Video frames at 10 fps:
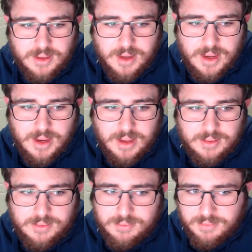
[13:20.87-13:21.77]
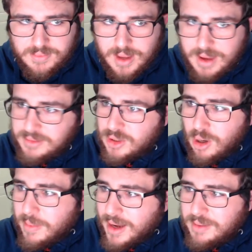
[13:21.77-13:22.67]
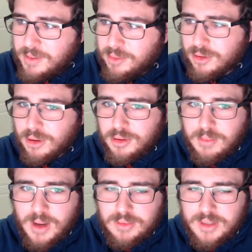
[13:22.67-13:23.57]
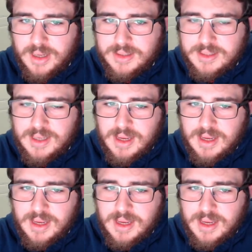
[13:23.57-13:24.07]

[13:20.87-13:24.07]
and I saw many people talking about this,